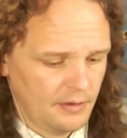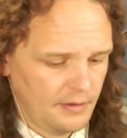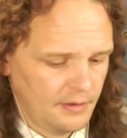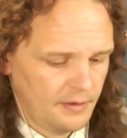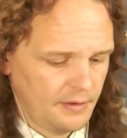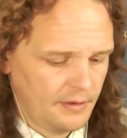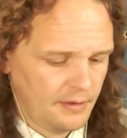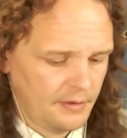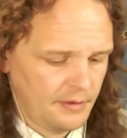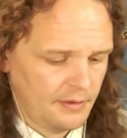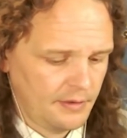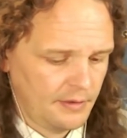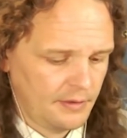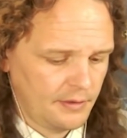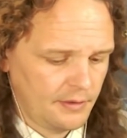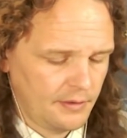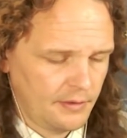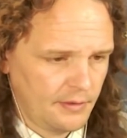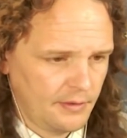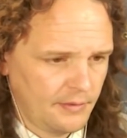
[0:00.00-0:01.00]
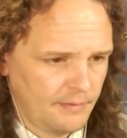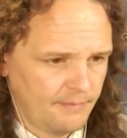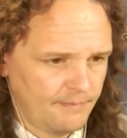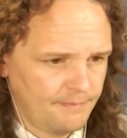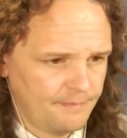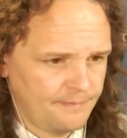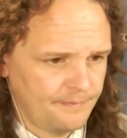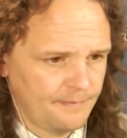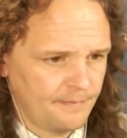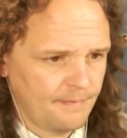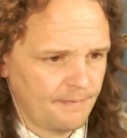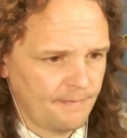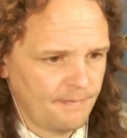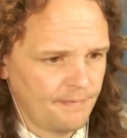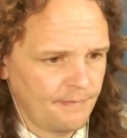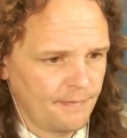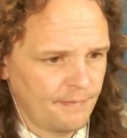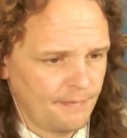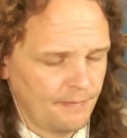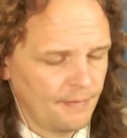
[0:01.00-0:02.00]

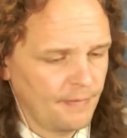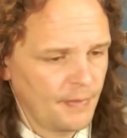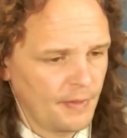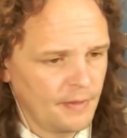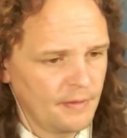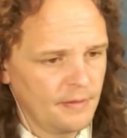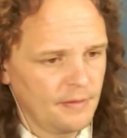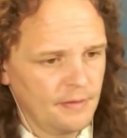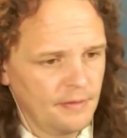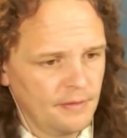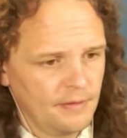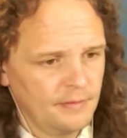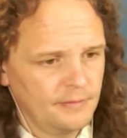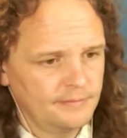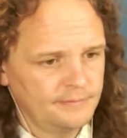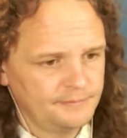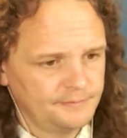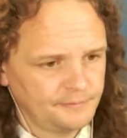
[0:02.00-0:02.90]
[no speech]